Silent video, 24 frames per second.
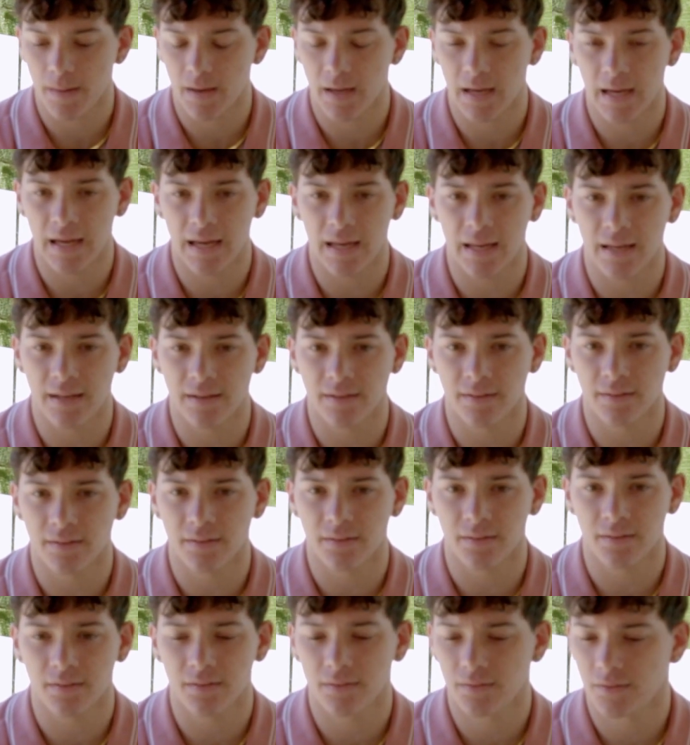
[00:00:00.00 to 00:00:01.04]

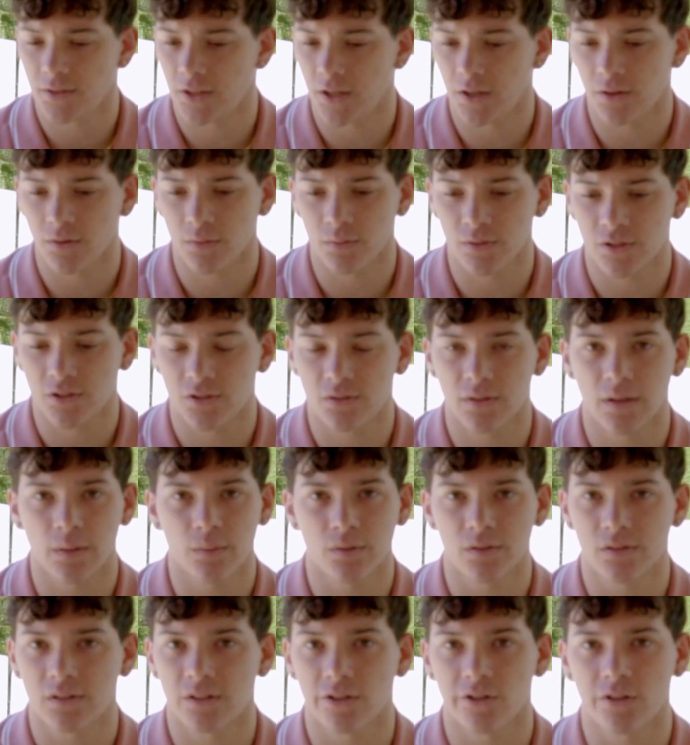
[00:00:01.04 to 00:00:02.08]
and it
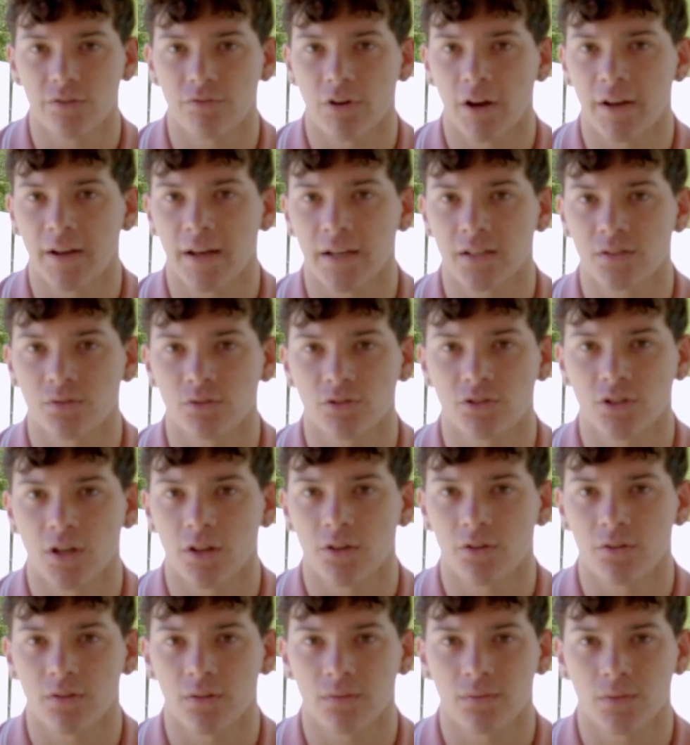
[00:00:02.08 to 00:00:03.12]
was literally right next to each
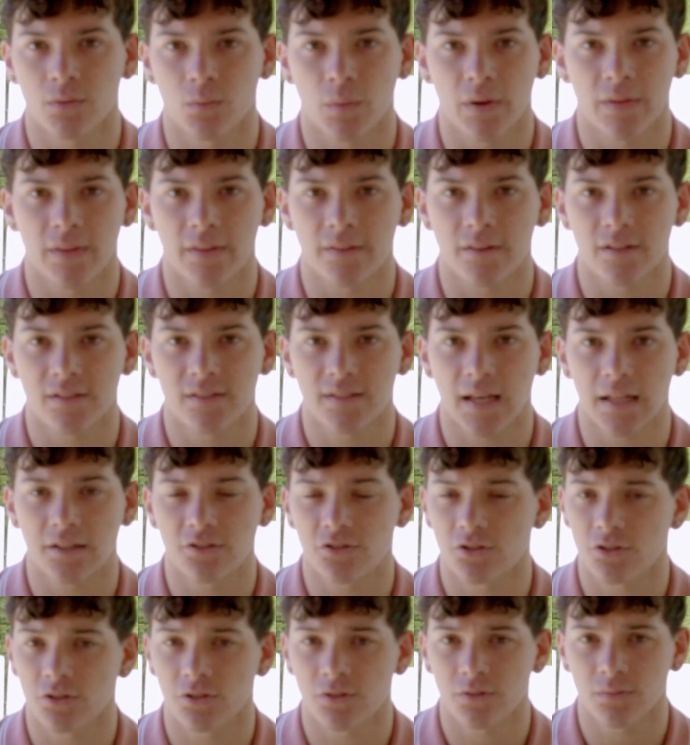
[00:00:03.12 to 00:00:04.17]
other. The way that the
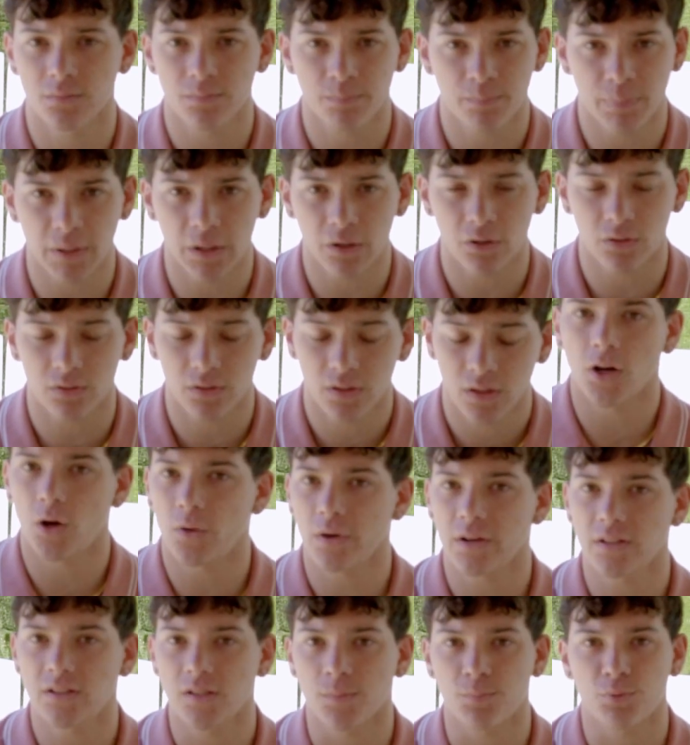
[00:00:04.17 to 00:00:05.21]
sets are built.
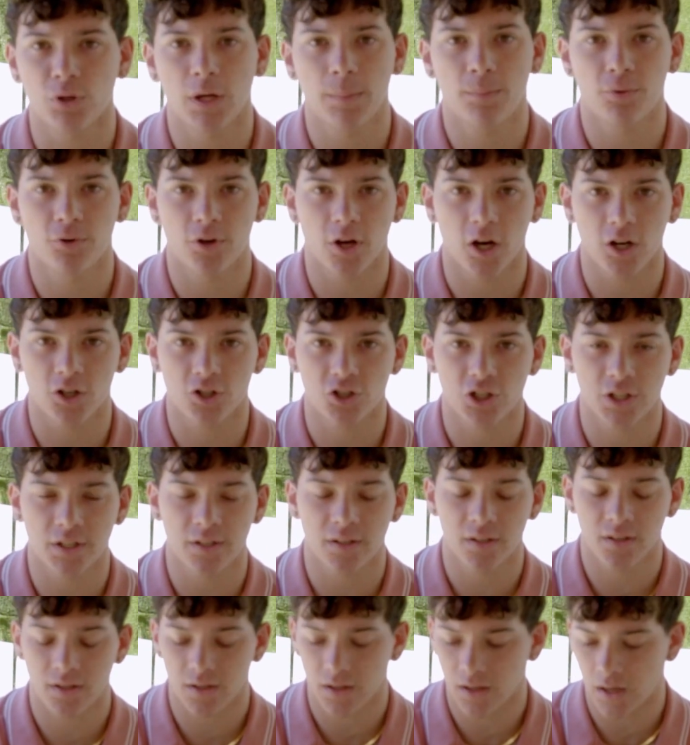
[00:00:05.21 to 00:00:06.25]
Going into
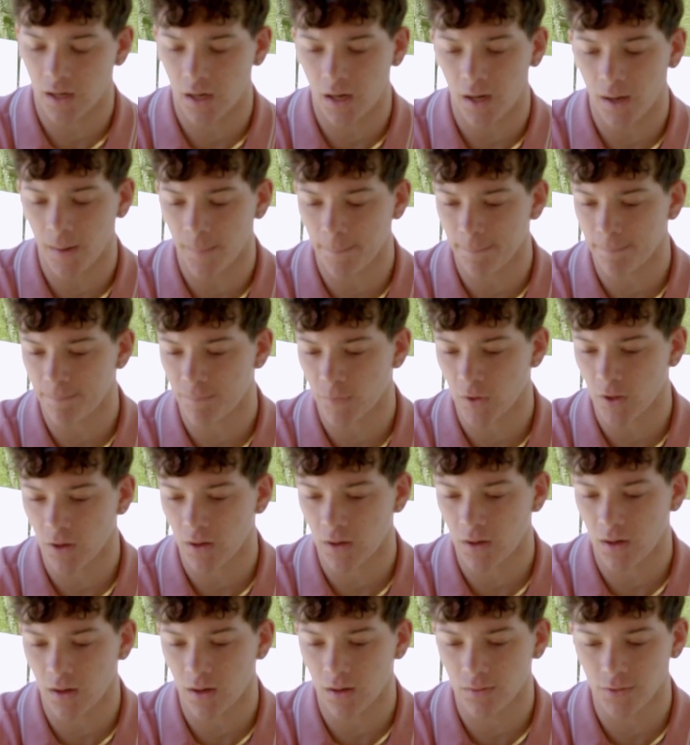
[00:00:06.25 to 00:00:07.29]
pre-production,
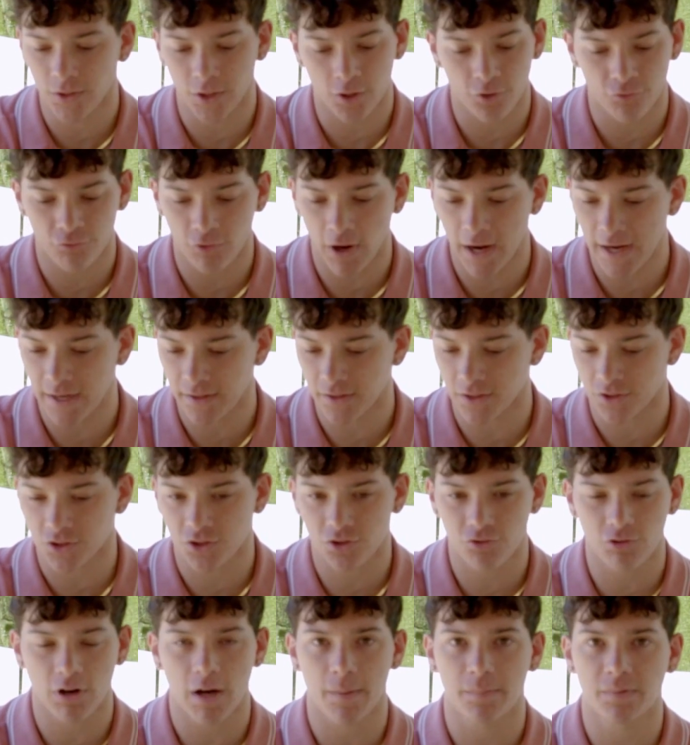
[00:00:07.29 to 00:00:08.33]
writing the
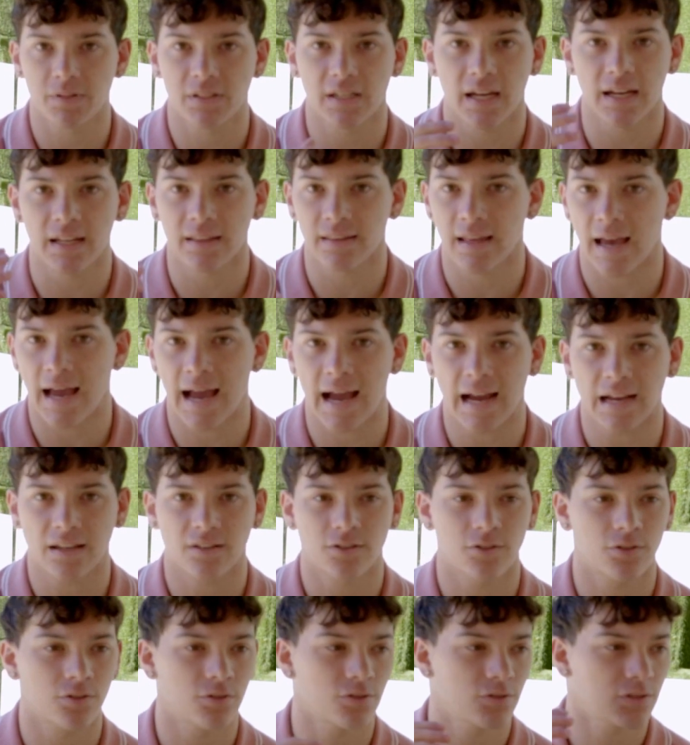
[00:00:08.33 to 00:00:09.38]
script, getting the
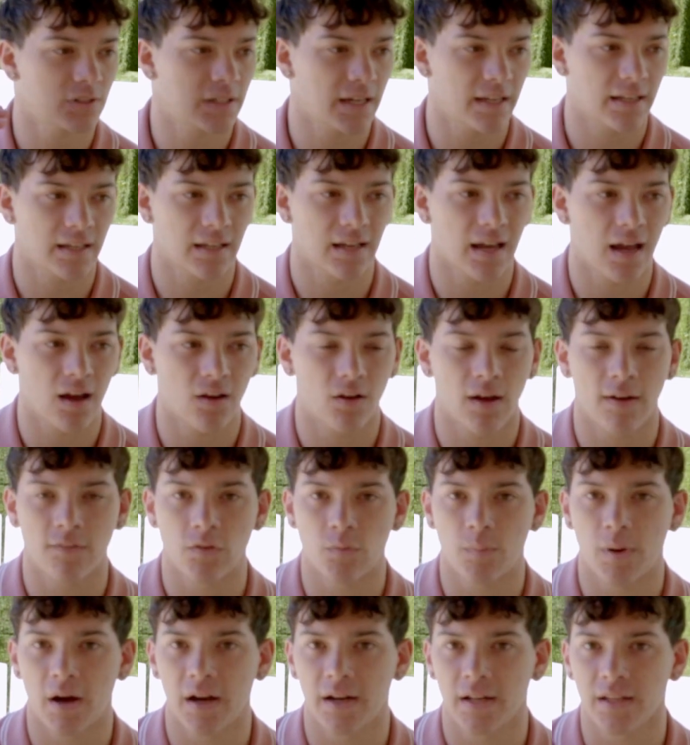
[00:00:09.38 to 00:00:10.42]
actors, getting
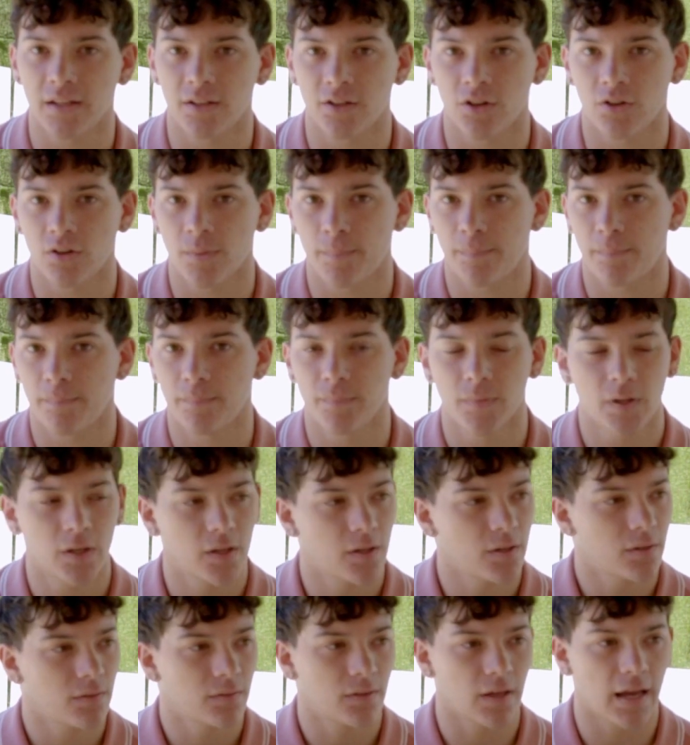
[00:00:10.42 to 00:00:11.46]
everybody, the
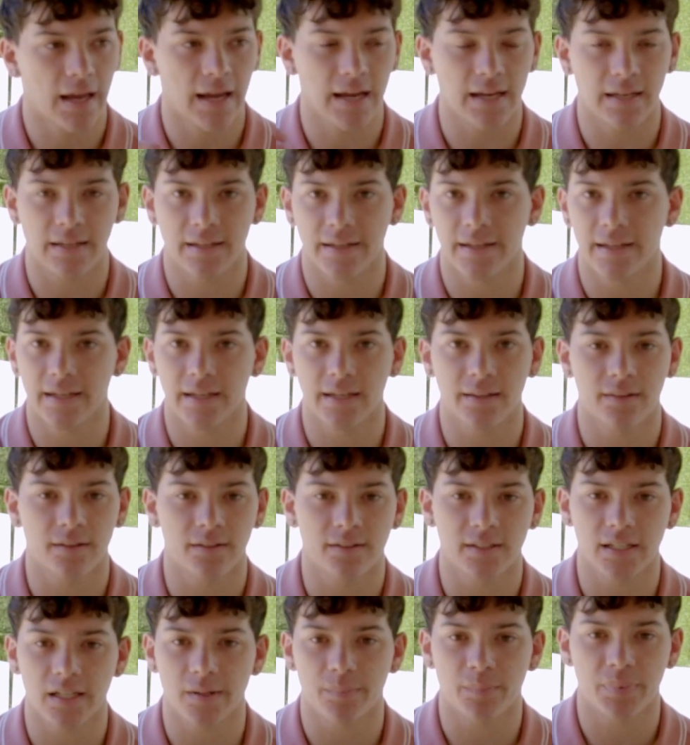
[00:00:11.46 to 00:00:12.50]
AD, the
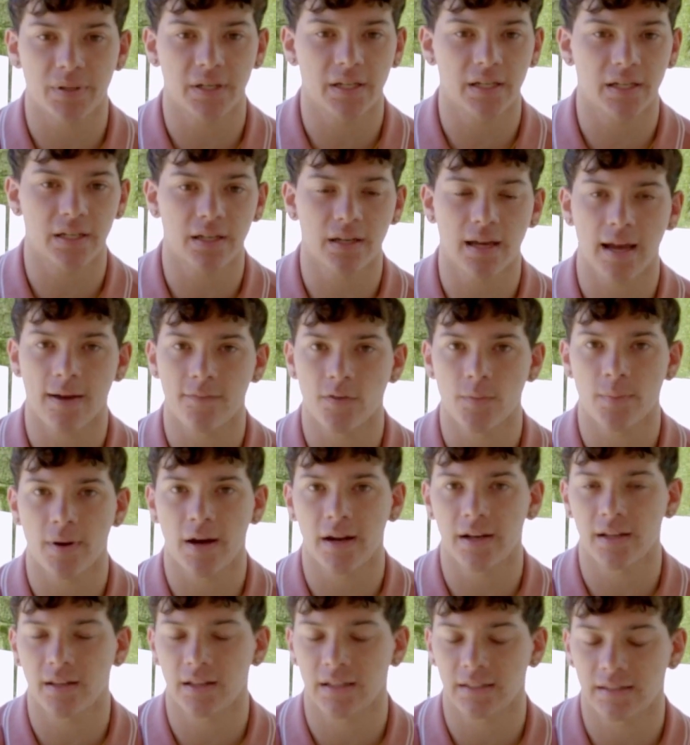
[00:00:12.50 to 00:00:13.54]
DP,
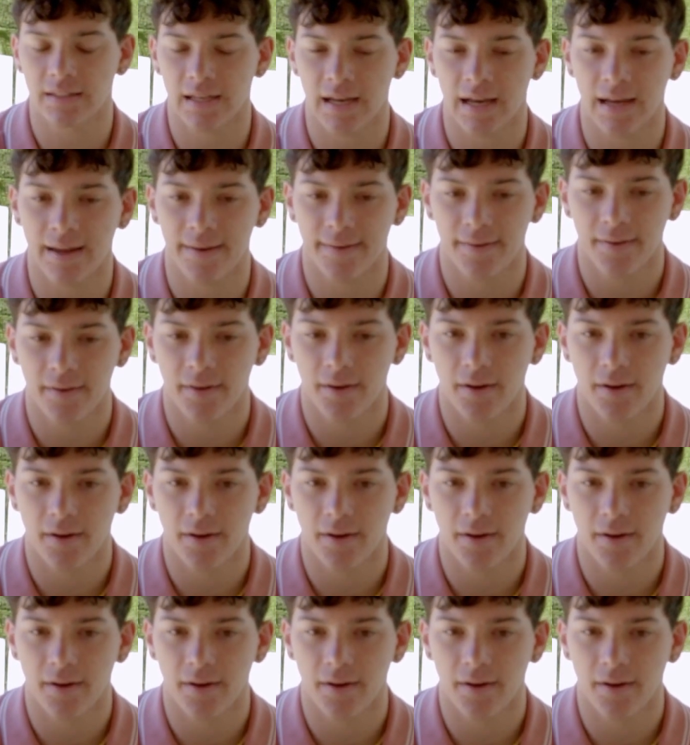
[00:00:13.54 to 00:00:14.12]
everybody like that.